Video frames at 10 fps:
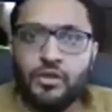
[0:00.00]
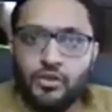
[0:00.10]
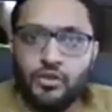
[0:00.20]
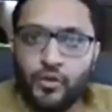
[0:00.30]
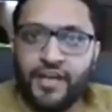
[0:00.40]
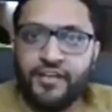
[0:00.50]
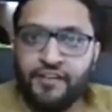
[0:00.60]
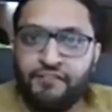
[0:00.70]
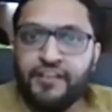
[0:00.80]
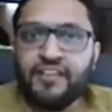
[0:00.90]
So it,
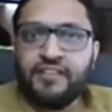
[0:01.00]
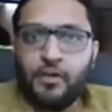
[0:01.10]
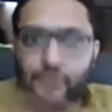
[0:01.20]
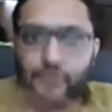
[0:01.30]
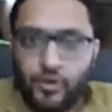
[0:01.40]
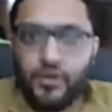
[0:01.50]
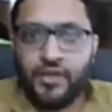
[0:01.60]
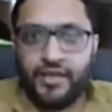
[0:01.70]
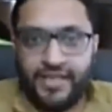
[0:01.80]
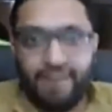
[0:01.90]
it filters out, you know,
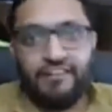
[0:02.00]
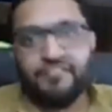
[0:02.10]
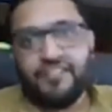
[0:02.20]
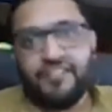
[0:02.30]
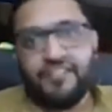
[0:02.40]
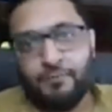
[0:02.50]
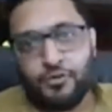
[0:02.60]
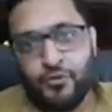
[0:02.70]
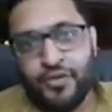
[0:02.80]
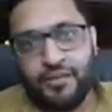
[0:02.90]
even if there's an
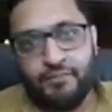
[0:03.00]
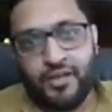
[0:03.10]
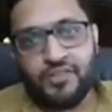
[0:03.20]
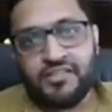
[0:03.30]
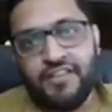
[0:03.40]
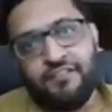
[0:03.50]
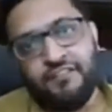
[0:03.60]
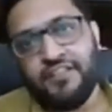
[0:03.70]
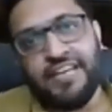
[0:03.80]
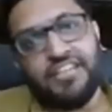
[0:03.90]
opportunity, because if,
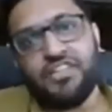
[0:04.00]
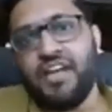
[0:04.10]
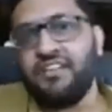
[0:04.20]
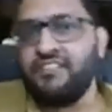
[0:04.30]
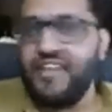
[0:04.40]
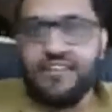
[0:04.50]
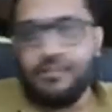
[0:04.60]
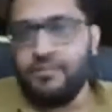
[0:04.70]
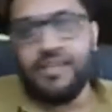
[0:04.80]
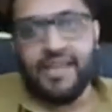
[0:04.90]
if the daily chart is
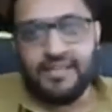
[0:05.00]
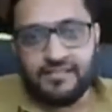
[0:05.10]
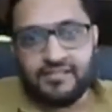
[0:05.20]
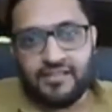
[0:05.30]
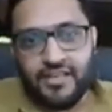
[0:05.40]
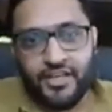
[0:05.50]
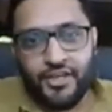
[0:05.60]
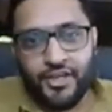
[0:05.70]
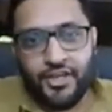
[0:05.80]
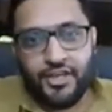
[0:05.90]
saying something else,
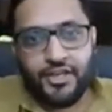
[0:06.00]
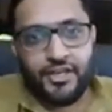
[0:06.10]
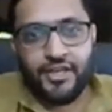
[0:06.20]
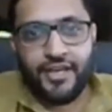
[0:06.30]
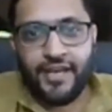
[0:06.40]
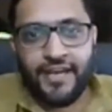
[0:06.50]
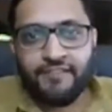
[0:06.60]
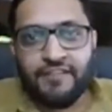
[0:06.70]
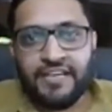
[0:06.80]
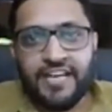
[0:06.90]

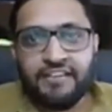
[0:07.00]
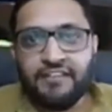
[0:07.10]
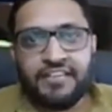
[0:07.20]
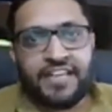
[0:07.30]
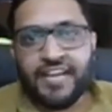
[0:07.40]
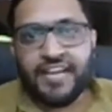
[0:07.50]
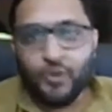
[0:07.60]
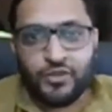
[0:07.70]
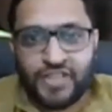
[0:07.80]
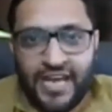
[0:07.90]
it will it will take
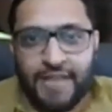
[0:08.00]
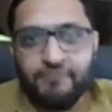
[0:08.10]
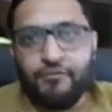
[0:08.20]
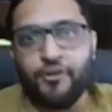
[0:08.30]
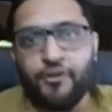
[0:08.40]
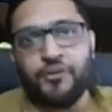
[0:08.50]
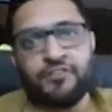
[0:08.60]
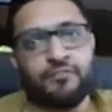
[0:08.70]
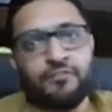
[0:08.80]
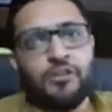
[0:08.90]
no time for your
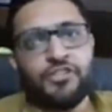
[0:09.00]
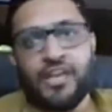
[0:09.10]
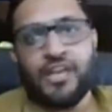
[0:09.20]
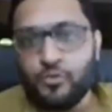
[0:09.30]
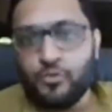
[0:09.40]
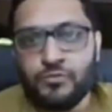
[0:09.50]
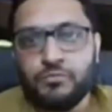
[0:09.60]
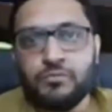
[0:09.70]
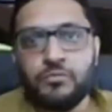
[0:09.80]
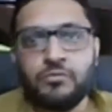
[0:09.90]
small chart to
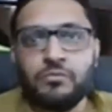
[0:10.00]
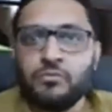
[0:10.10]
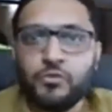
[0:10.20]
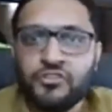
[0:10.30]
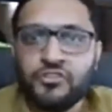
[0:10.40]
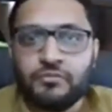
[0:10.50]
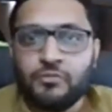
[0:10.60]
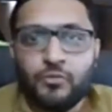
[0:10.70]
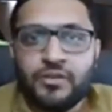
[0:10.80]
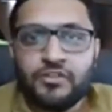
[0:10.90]
to dis,
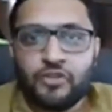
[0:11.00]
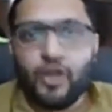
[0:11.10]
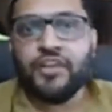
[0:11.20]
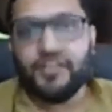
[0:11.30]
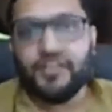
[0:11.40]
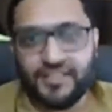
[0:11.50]
to be destroyed.